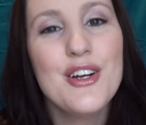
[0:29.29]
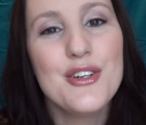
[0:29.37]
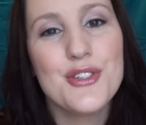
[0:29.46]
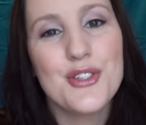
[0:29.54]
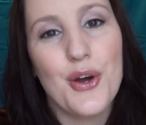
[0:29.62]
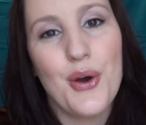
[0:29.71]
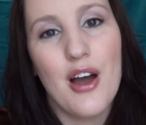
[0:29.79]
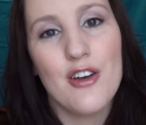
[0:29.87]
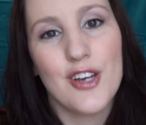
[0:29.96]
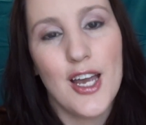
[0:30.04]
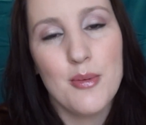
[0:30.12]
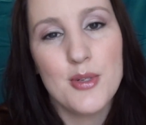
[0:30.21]
So
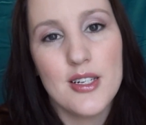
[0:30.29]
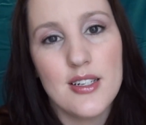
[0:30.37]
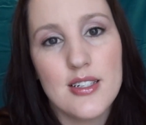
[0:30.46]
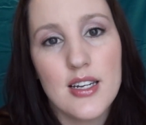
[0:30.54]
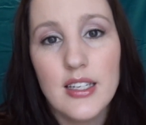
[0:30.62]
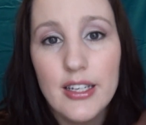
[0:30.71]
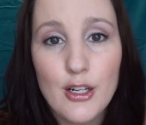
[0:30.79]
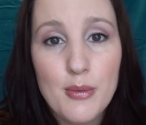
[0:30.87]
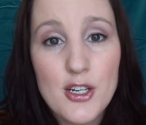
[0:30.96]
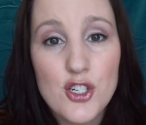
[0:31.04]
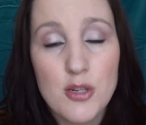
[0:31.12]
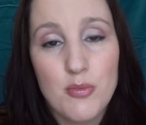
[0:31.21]
I've kept it a little
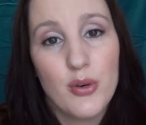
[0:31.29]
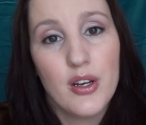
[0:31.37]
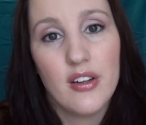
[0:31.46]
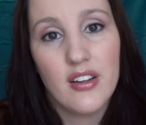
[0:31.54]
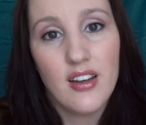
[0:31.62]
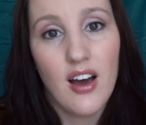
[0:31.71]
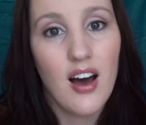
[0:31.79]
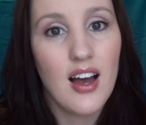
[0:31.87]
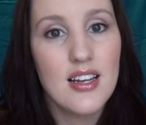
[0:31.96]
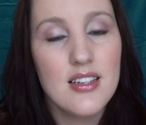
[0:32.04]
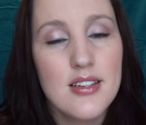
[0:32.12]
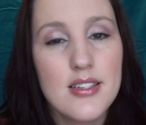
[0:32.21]
bit shimmery on the
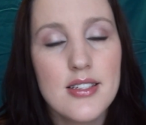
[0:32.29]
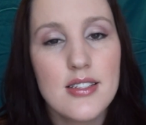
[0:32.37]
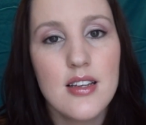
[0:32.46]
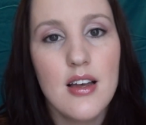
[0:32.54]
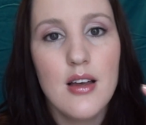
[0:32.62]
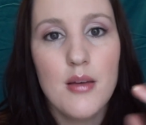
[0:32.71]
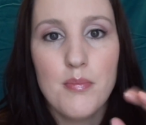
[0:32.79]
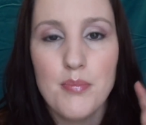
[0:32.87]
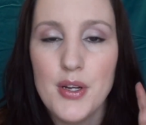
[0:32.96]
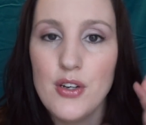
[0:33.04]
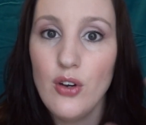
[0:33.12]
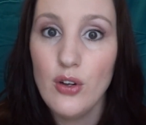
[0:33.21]
eyes,
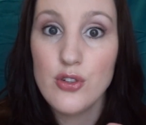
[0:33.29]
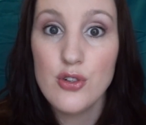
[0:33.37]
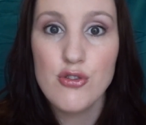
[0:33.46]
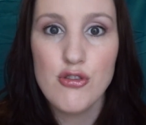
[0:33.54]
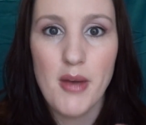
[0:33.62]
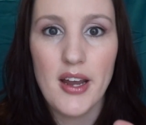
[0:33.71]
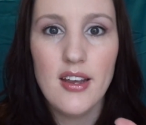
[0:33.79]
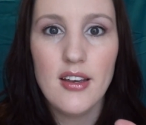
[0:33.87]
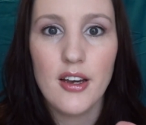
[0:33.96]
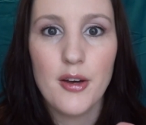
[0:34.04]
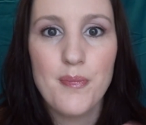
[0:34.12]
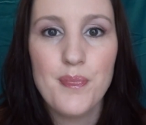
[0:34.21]
but not too
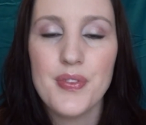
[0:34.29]
dramatic,